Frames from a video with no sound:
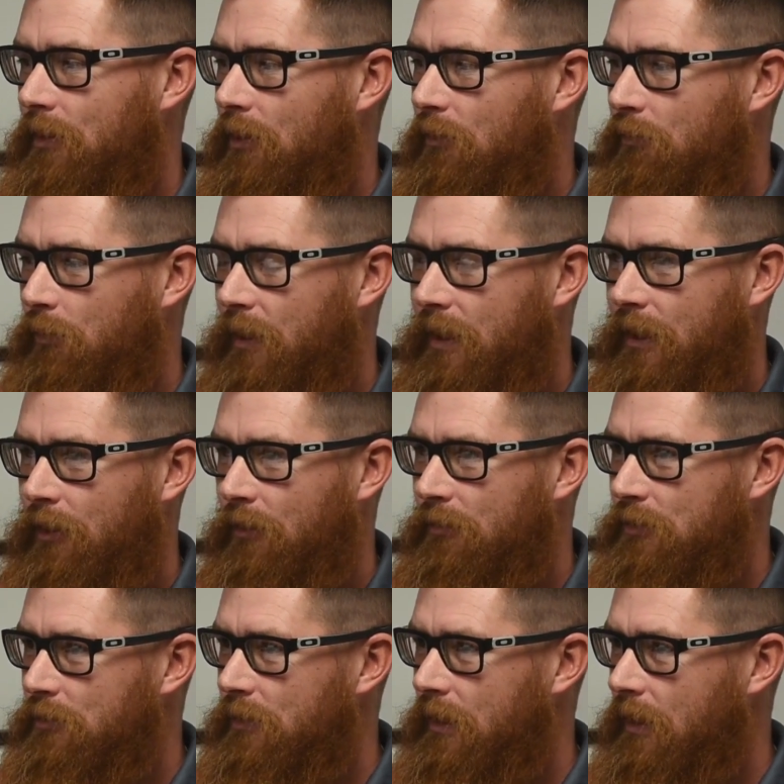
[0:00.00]
If we hit
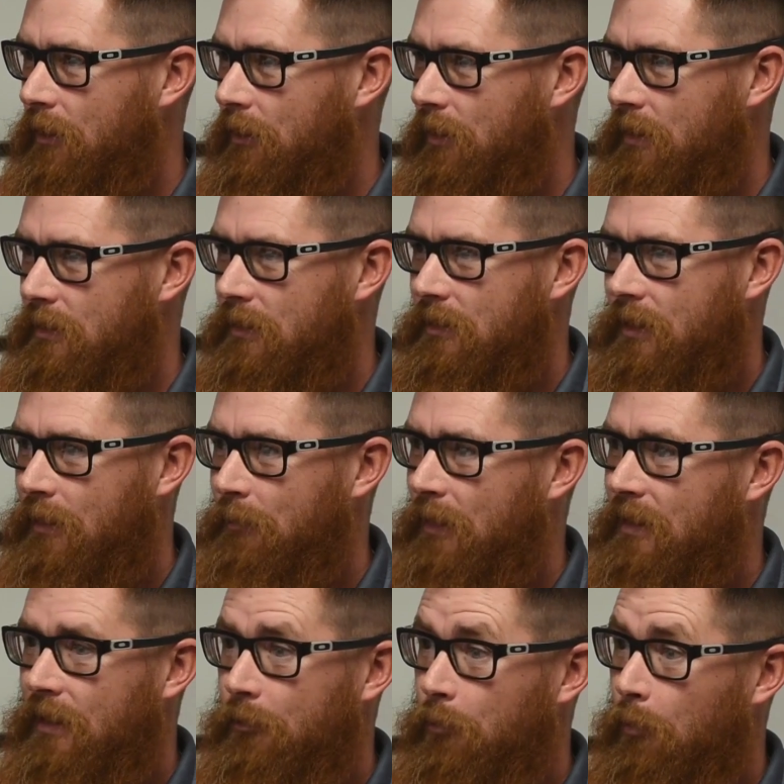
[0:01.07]
over 300 as a team, I
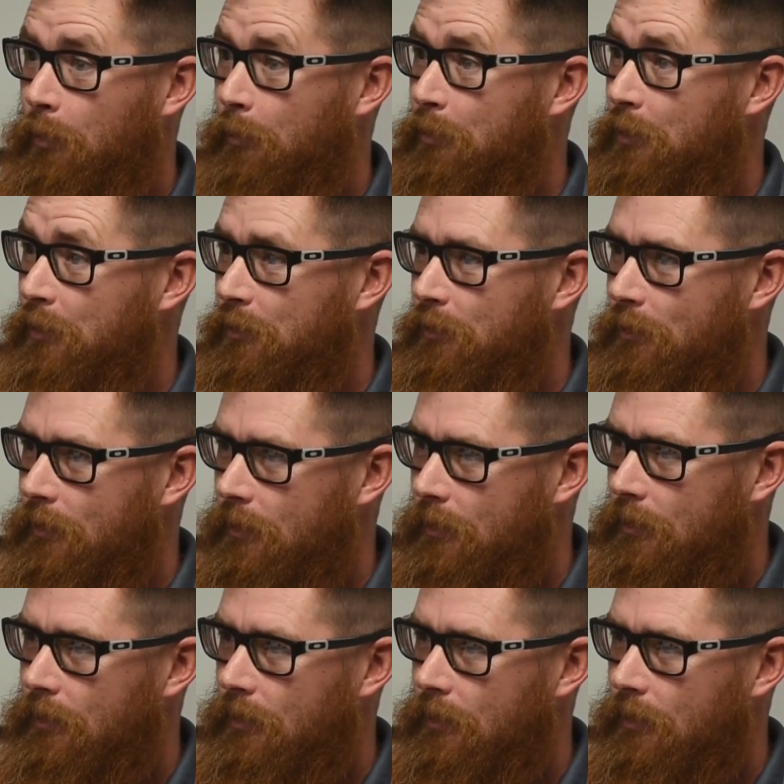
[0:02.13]
think we'll be pretty good.